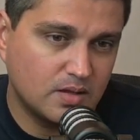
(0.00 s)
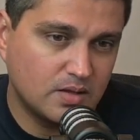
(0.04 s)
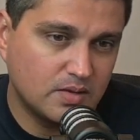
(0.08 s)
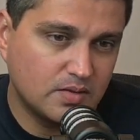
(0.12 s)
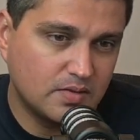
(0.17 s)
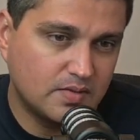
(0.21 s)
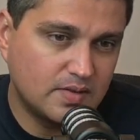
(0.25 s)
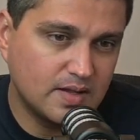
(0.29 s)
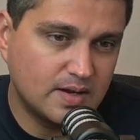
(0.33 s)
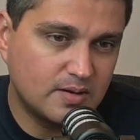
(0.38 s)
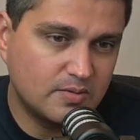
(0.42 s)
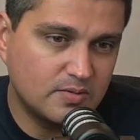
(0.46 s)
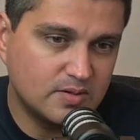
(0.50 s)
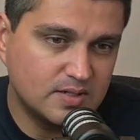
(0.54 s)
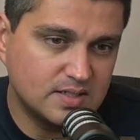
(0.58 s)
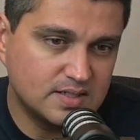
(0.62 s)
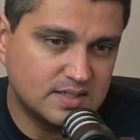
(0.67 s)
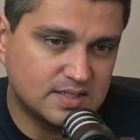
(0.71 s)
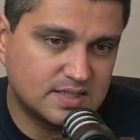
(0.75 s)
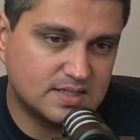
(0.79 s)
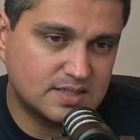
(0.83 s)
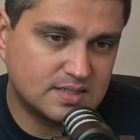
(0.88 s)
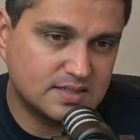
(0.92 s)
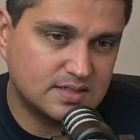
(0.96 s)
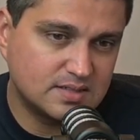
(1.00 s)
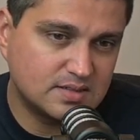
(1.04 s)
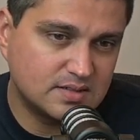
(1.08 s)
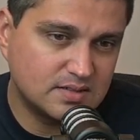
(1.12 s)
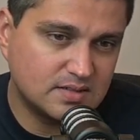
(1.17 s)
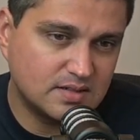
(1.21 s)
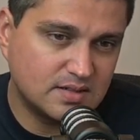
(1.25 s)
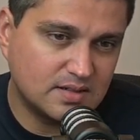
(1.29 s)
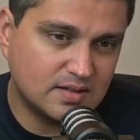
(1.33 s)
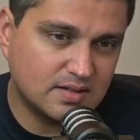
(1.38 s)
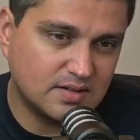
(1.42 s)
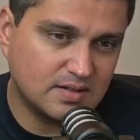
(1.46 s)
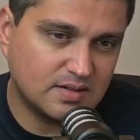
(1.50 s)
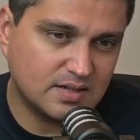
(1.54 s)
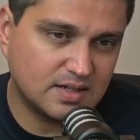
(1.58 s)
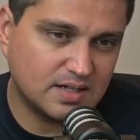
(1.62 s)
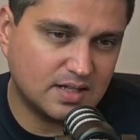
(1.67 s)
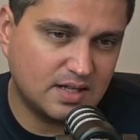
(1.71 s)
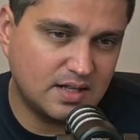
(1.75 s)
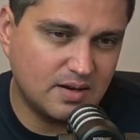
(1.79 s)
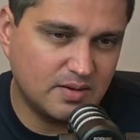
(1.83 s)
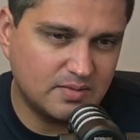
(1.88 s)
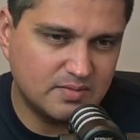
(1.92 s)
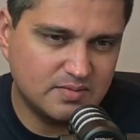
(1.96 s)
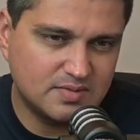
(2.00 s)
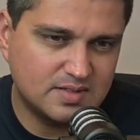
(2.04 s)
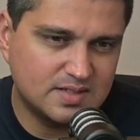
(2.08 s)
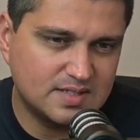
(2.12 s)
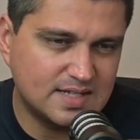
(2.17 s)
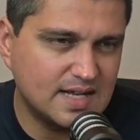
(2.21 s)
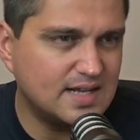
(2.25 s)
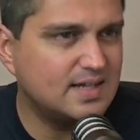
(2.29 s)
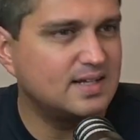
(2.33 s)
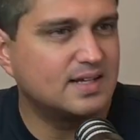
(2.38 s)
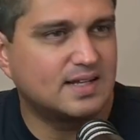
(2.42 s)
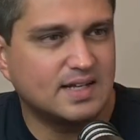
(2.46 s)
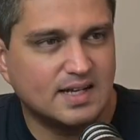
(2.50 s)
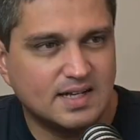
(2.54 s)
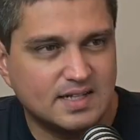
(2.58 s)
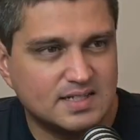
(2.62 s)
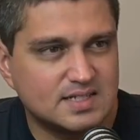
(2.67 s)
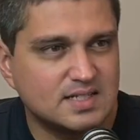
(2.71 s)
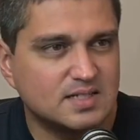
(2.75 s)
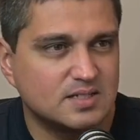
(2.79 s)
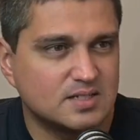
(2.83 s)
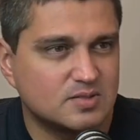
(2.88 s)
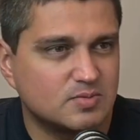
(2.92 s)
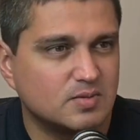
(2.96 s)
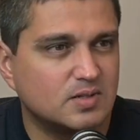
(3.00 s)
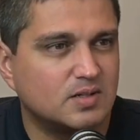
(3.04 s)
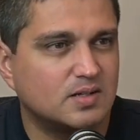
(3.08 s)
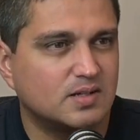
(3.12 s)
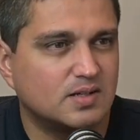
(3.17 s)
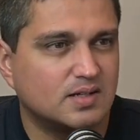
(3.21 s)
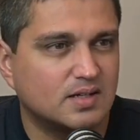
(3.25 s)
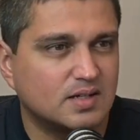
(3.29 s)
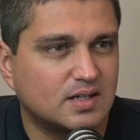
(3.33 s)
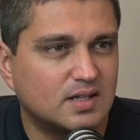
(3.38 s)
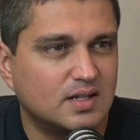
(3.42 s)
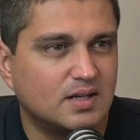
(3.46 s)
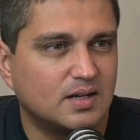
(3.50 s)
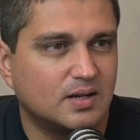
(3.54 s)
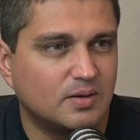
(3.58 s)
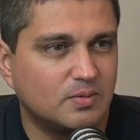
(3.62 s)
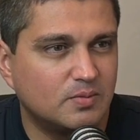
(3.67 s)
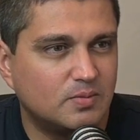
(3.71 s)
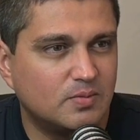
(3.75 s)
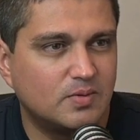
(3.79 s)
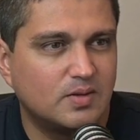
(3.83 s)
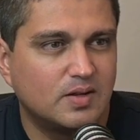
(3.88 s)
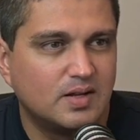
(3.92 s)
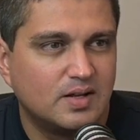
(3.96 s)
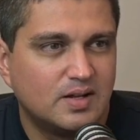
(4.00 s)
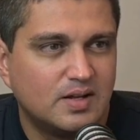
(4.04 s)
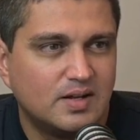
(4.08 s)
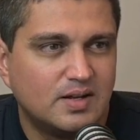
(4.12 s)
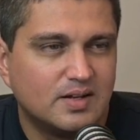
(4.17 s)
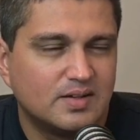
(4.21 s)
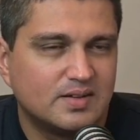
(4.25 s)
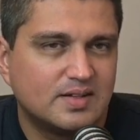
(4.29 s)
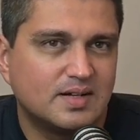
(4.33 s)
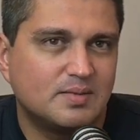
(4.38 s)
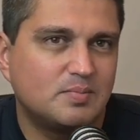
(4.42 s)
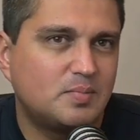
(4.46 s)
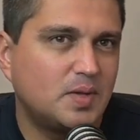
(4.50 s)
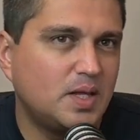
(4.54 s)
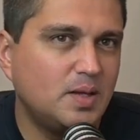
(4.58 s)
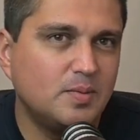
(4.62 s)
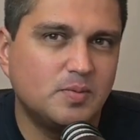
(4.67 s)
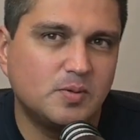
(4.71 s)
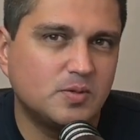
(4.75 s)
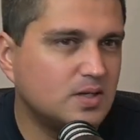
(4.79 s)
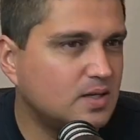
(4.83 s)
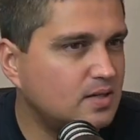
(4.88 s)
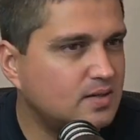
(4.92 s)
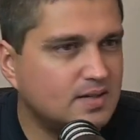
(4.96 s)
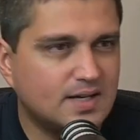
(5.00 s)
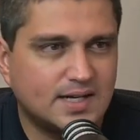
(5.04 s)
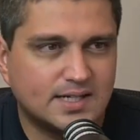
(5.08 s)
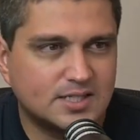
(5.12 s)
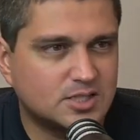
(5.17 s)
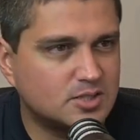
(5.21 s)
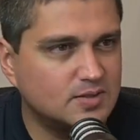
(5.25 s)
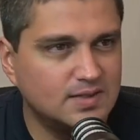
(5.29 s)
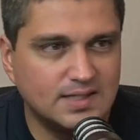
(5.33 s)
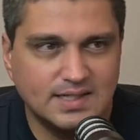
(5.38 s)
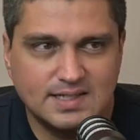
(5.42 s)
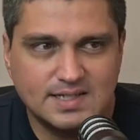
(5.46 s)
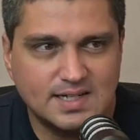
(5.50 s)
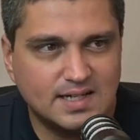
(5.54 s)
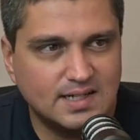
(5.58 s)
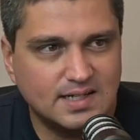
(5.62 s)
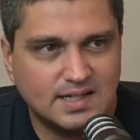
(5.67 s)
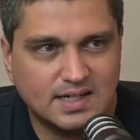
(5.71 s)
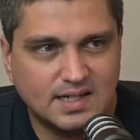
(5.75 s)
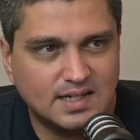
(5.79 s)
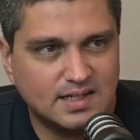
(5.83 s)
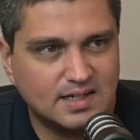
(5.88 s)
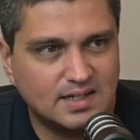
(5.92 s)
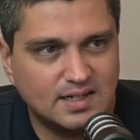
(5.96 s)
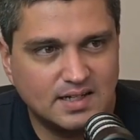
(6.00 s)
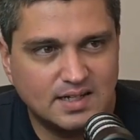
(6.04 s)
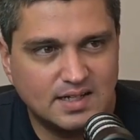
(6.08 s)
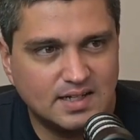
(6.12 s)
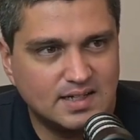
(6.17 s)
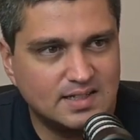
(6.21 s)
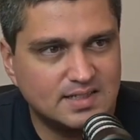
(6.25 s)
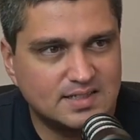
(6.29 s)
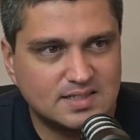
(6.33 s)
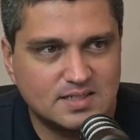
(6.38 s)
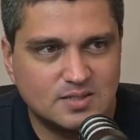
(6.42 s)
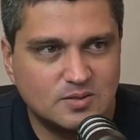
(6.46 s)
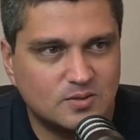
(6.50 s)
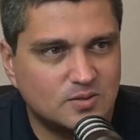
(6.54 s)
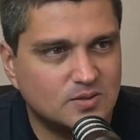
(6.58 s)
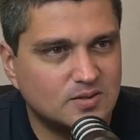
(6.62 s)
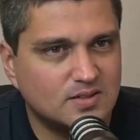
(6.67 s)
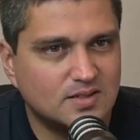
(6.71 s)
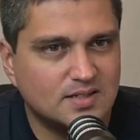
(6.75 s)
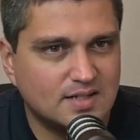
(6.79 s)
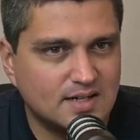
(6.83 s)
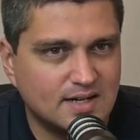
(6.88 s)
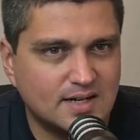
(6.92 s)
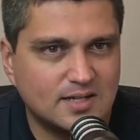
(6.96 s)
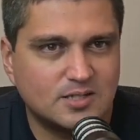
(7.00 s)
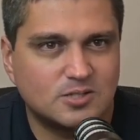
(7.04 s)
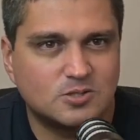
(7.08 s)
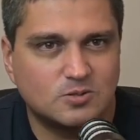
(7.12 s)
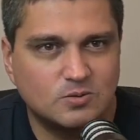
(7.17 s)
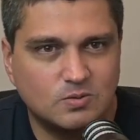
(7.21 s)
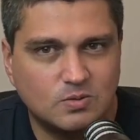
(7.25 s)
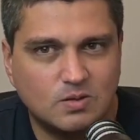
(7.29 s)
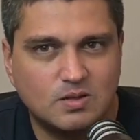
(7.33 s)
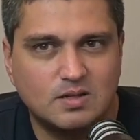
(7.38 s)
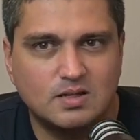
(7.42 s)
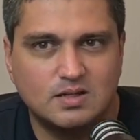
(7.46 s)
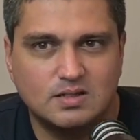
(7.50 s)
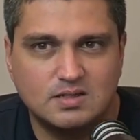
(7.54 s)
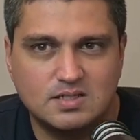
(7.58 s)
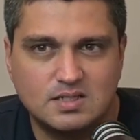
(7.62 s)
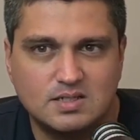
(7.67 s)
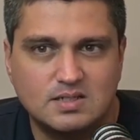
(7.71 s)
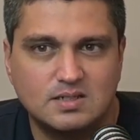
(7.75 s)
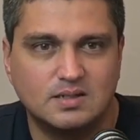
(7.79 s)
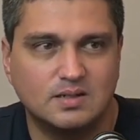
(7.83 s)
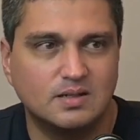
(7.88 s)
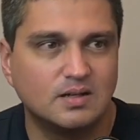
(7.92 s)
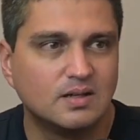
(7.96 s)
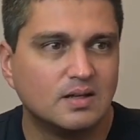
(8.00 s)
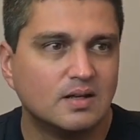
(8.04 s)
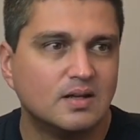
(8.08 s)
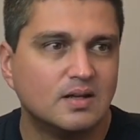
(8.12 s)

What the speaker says: There is like, delegating as well. Like, that people don't naturally delegate. It's not a natural thing to do.